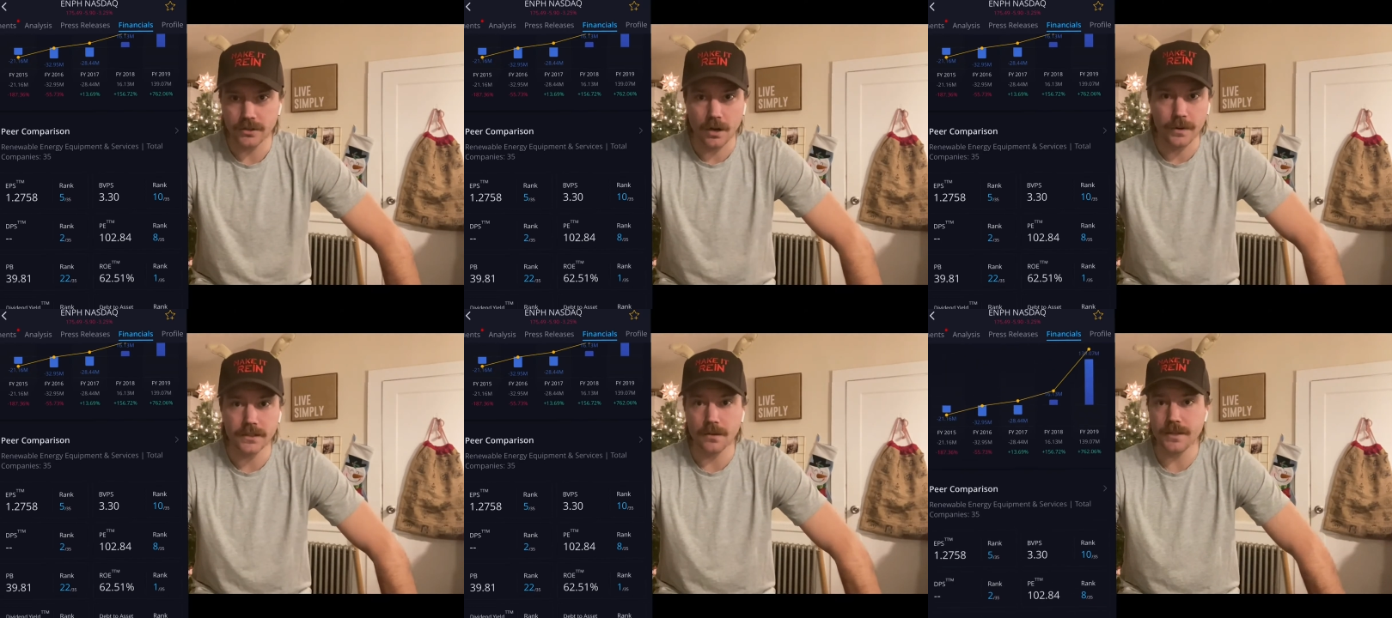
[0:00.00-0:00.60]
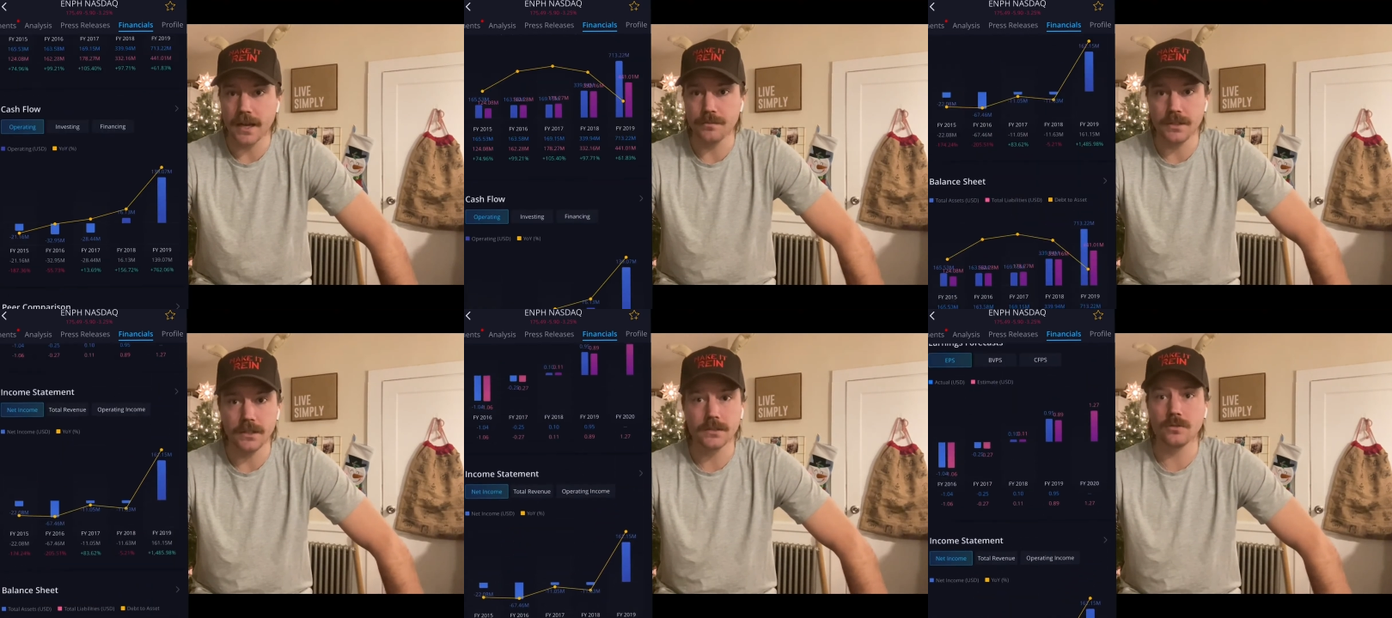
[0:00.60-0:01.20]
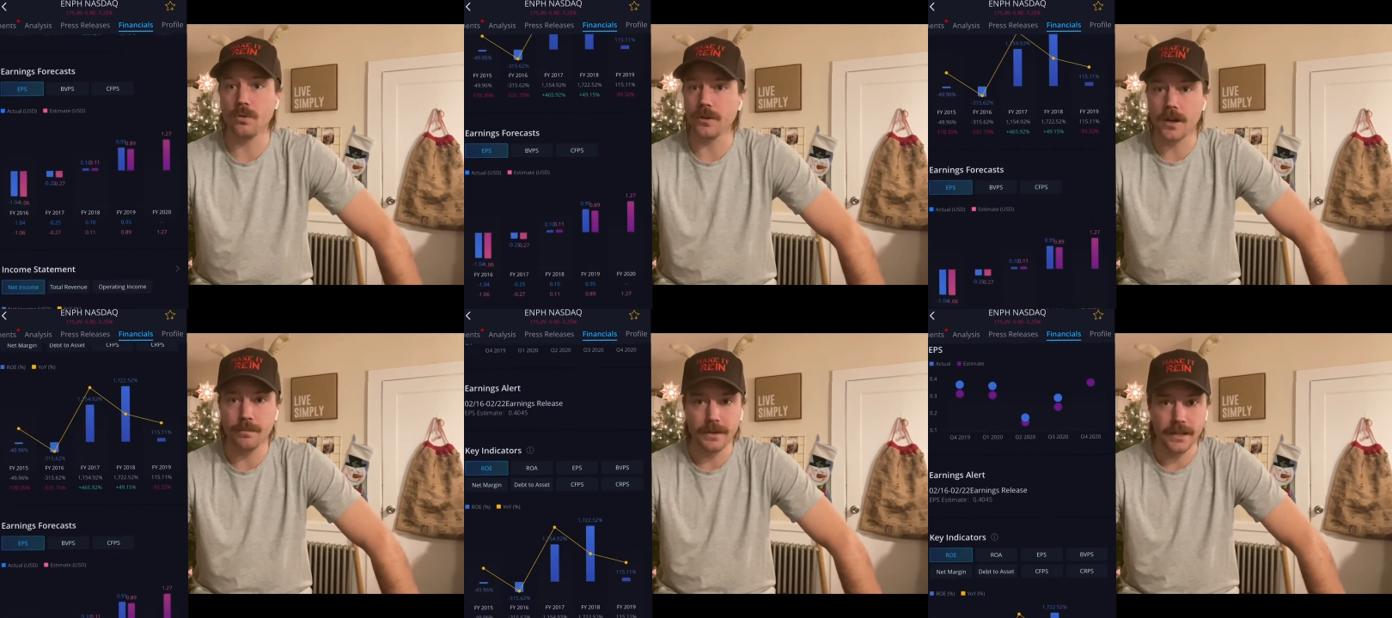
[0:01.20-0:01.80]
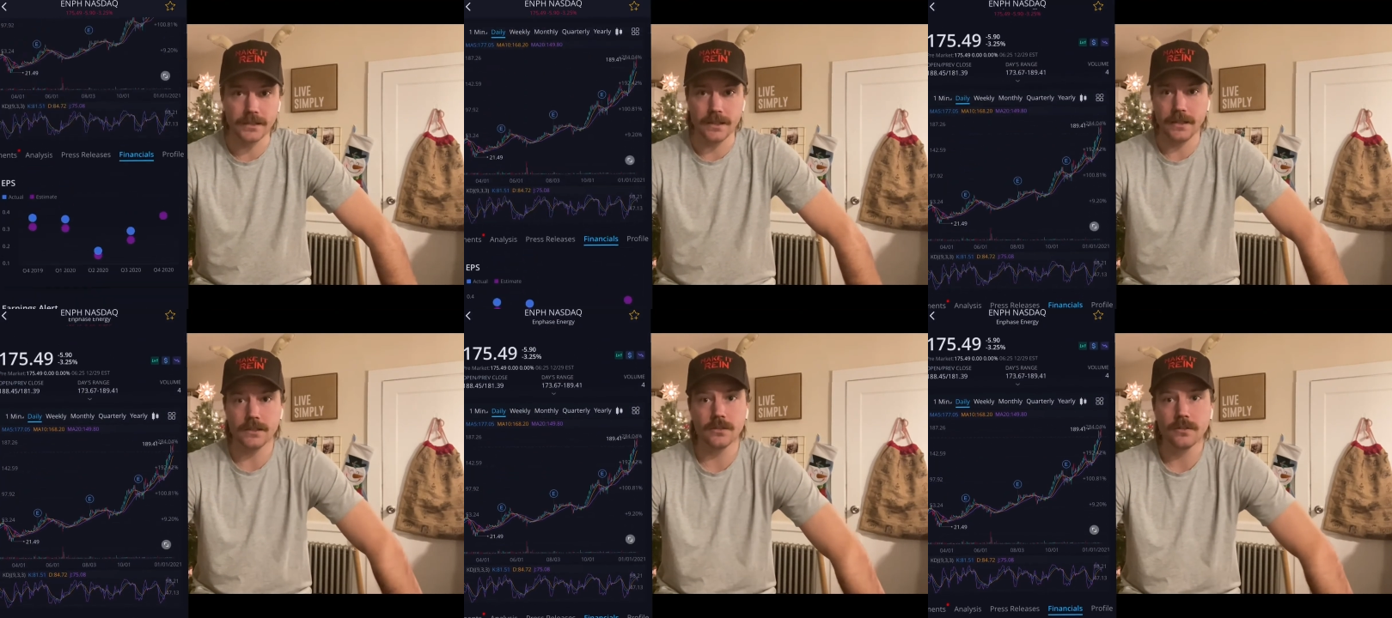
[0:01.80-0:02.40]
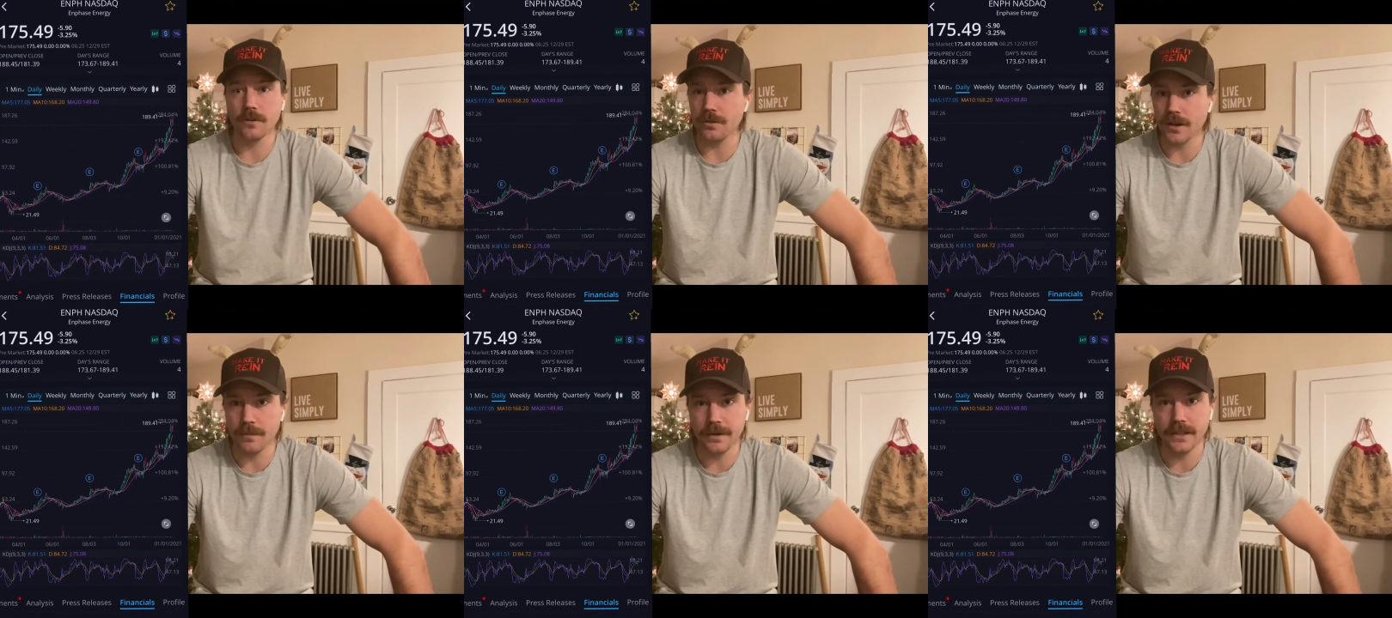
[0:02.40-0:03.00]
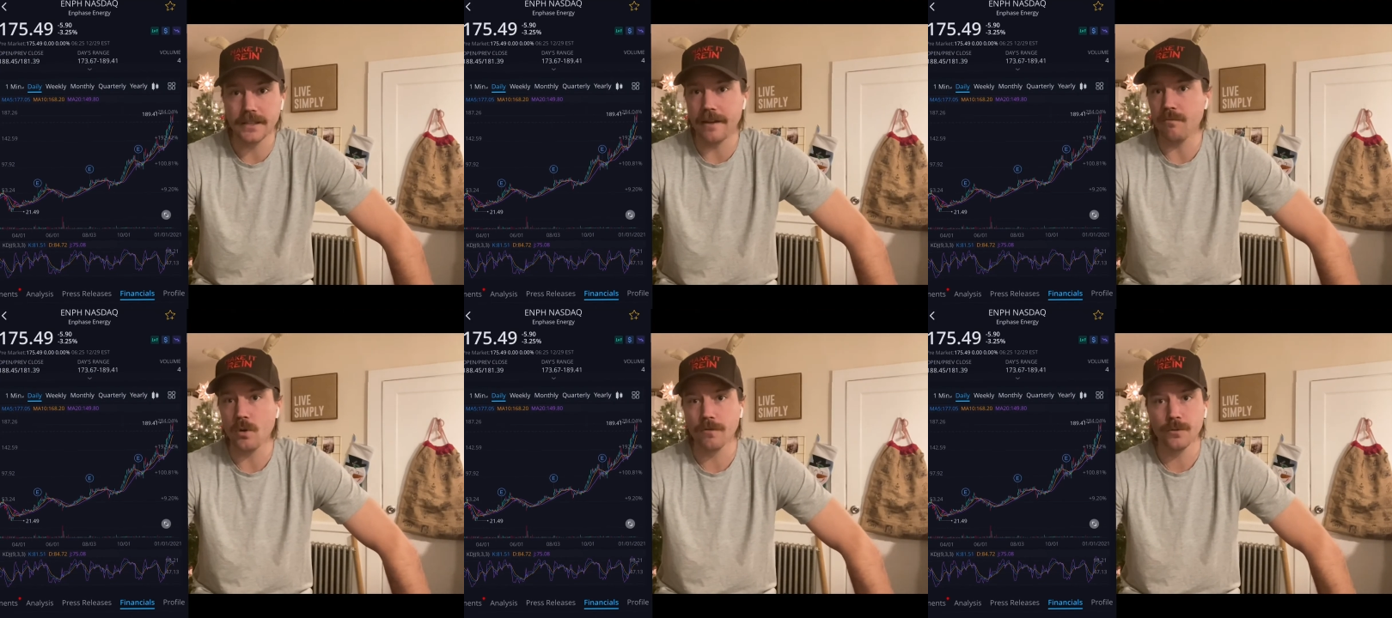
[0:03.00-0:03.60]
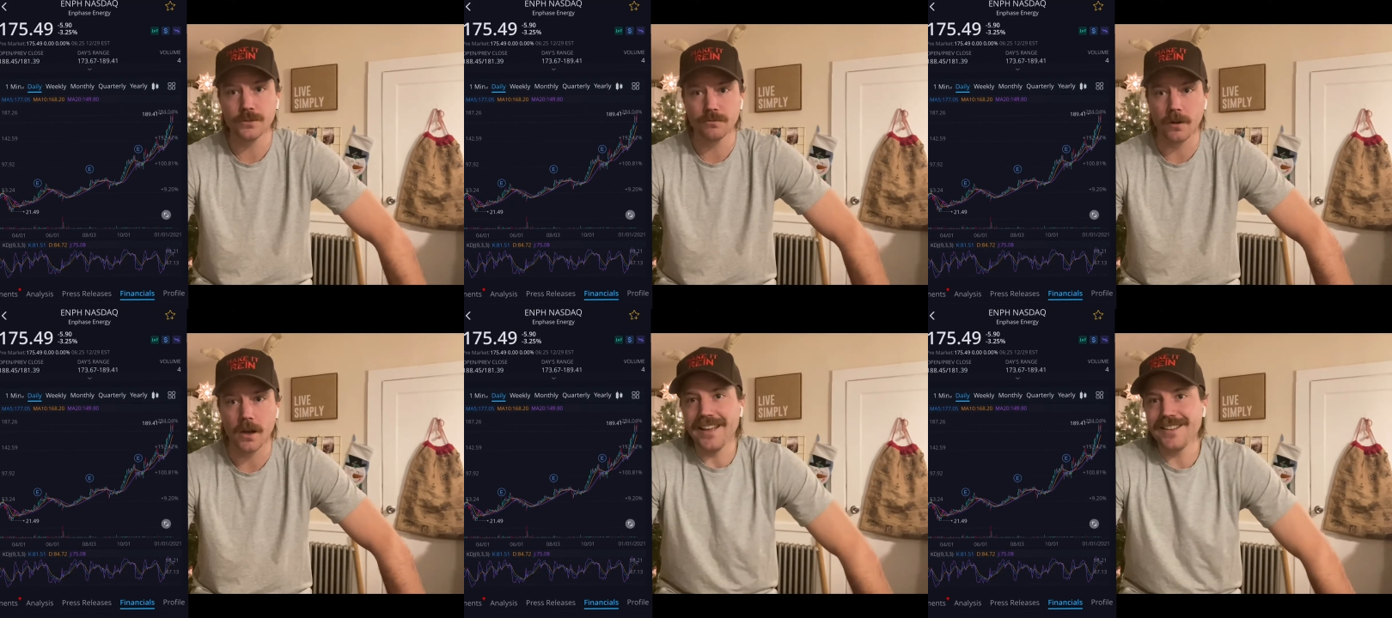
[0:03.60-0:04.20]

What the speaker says: Always, sometimes these solar companies and these growth companies have more room to run.